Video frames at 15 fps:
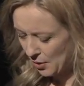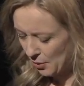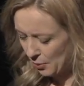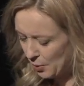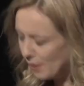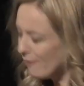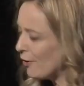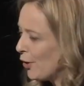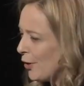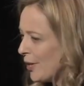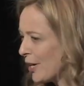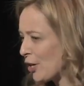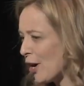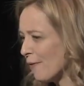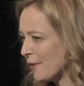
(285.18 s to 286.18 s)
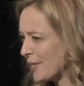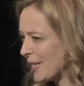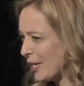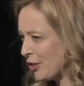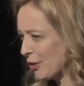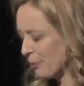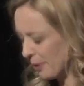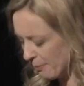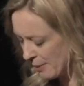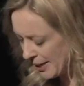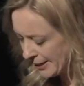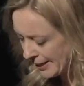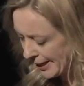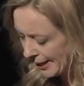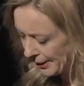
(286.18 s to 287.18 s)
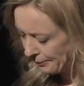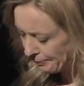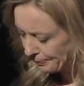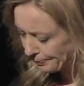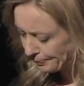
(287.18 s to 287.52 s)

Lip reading: What followed that conversation with my dad